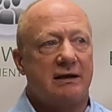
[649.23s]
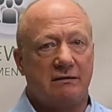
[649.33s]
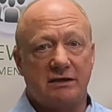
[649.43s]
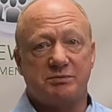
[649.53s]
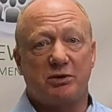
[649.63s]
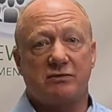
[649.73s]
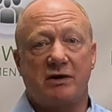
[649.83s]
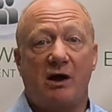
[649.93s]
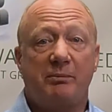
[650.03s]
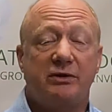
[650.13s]
This book
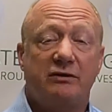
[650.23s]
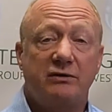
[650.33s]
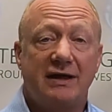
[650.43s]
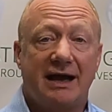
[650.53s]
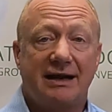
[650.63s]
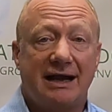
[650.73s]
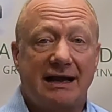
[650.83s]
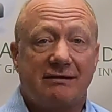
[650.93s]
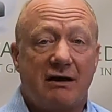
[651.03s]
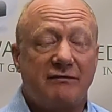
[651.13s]
will help you do that. And
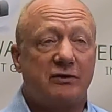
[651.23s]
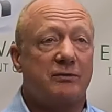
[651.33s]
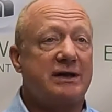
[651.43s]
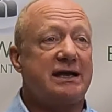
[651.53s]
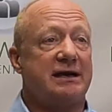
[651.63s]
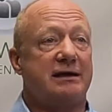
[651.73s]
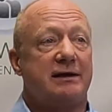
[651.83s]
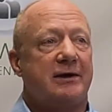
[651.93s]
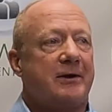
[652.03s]
I love the read.